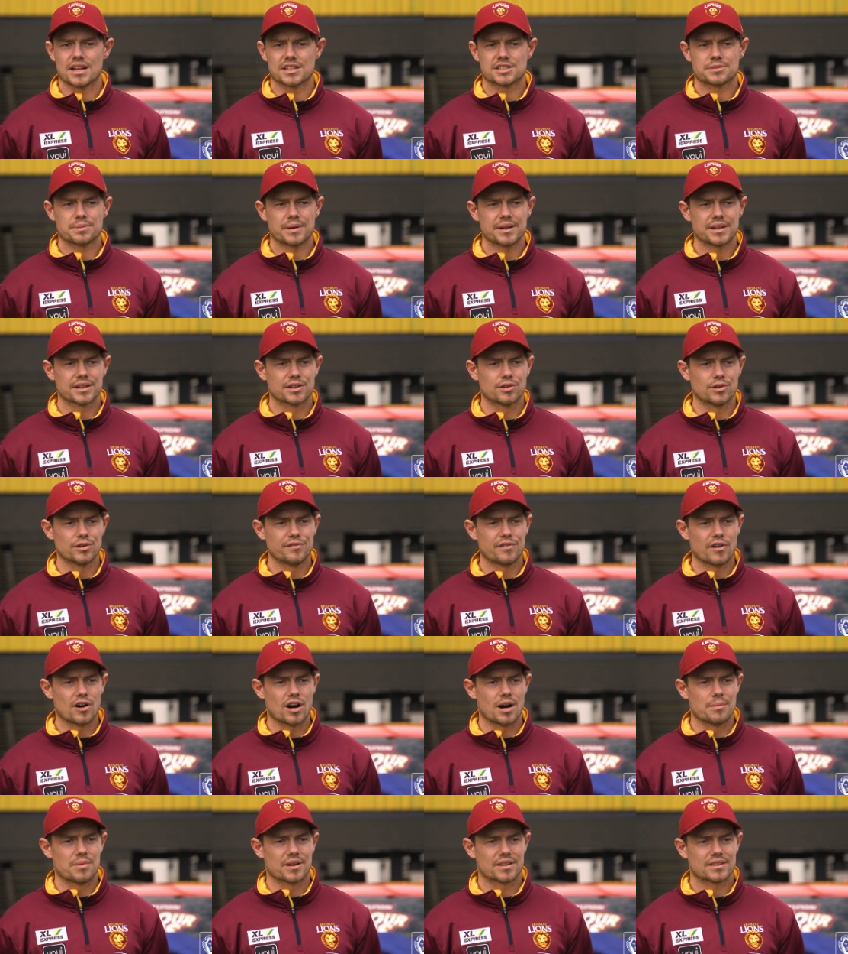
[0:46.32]
Yeah, it's been a good
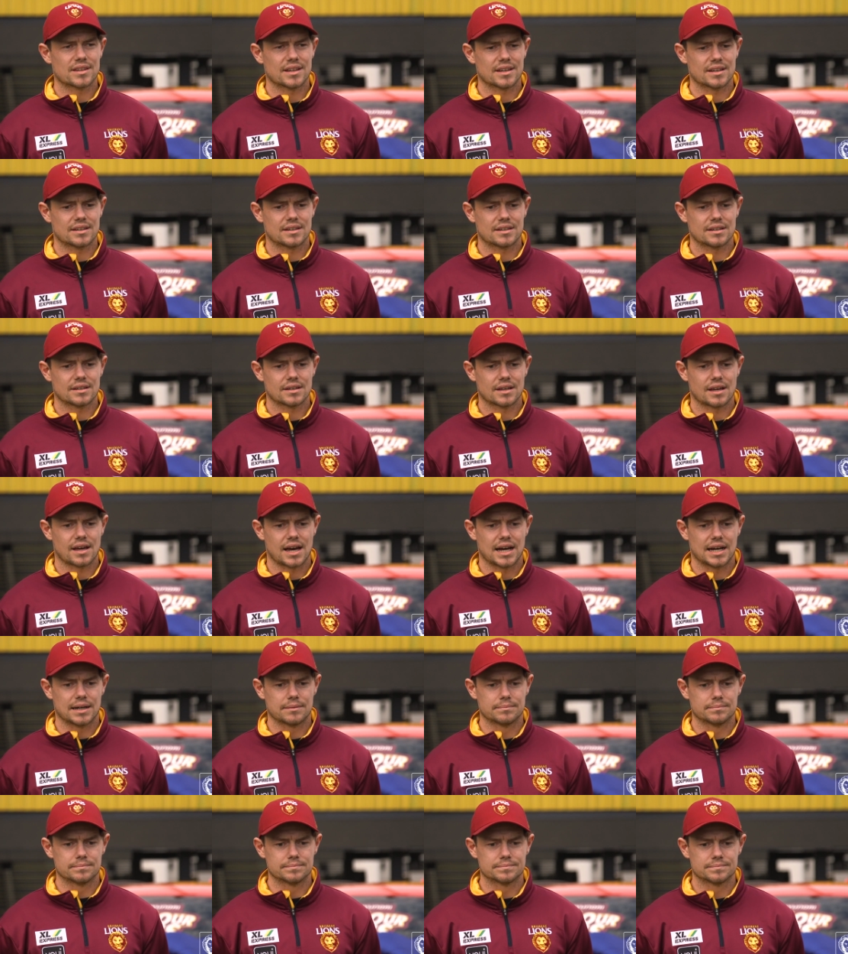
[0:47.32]
vibe. I think
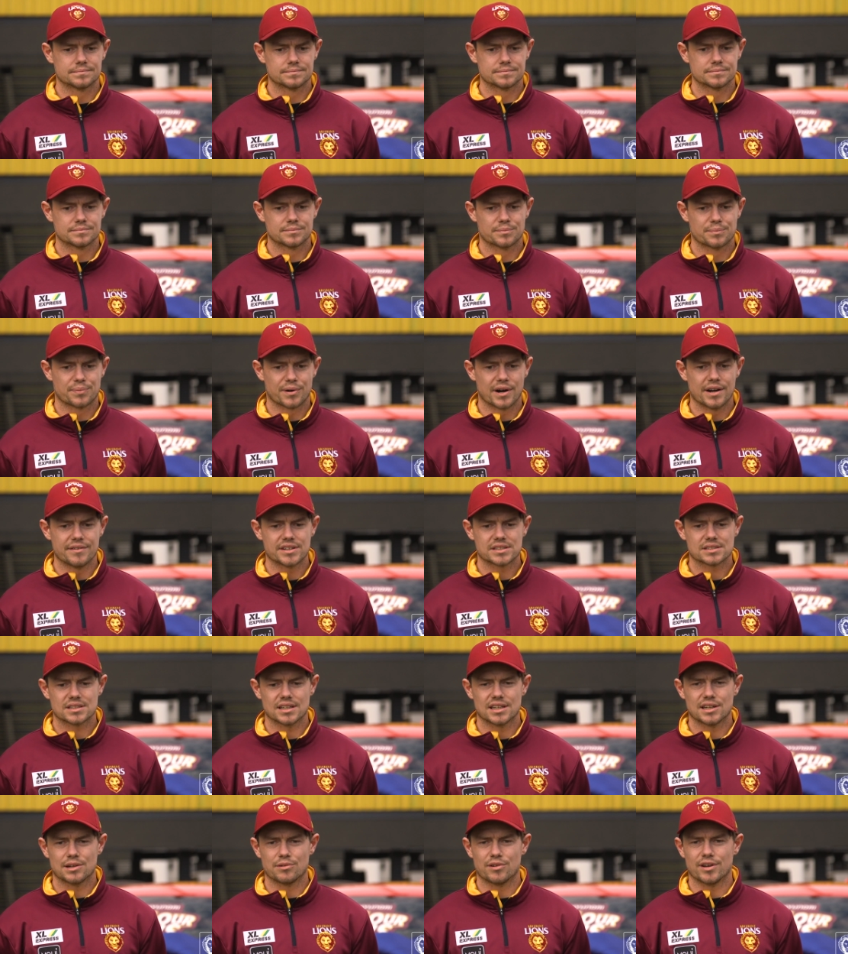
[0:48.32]
um,
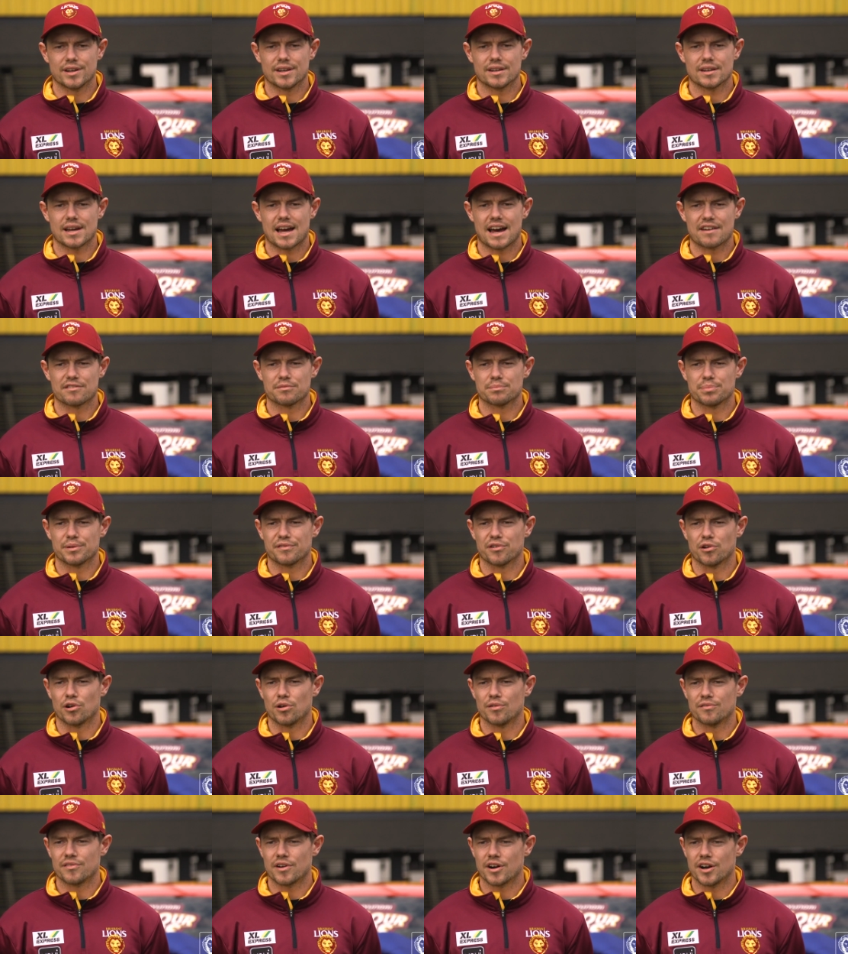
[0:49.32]
previously we haven't
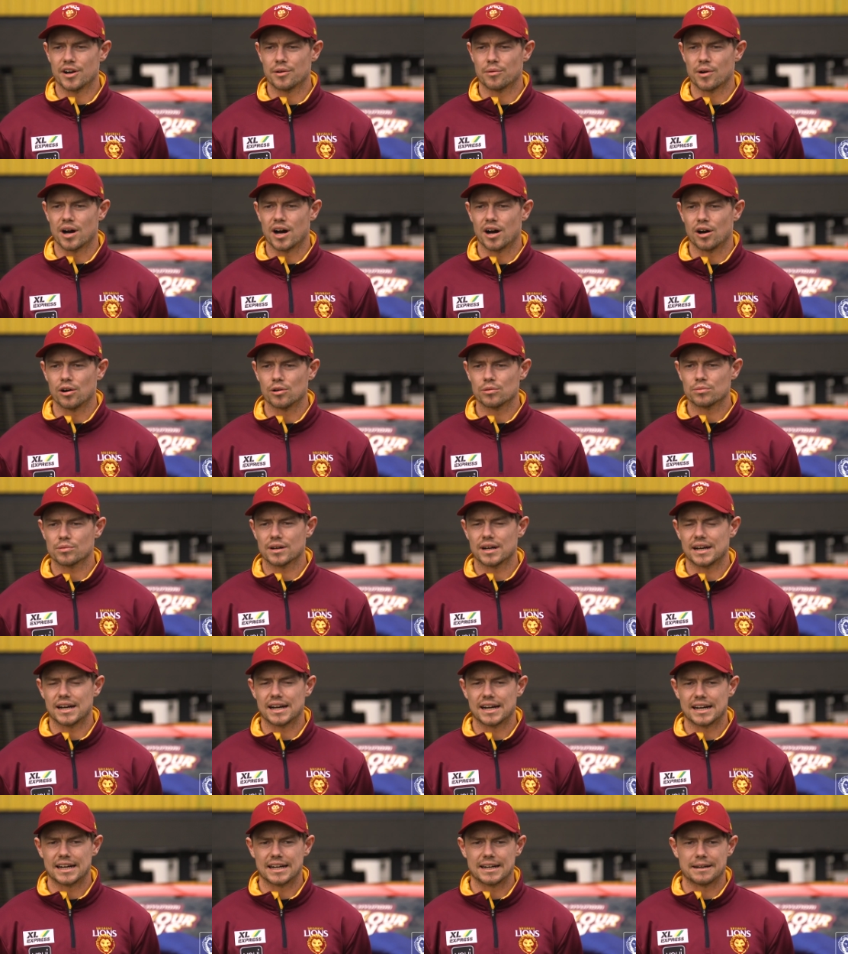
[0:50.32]
performed very well,
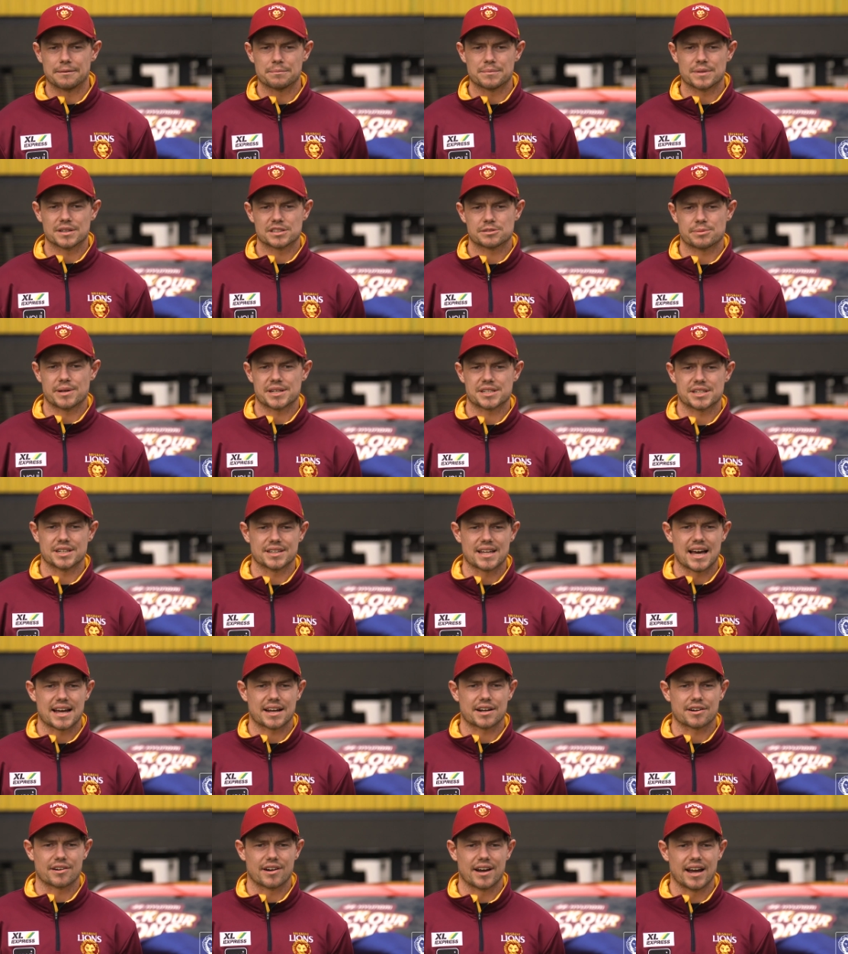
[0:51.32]
um, especially at
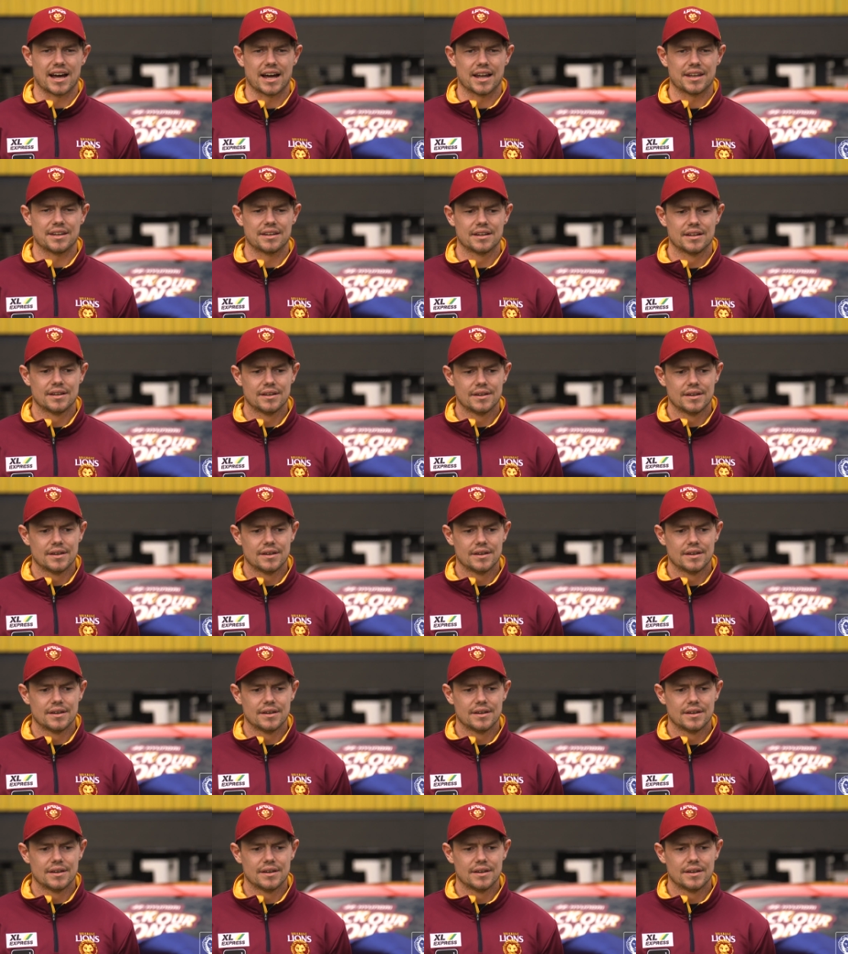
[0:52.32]
that ground.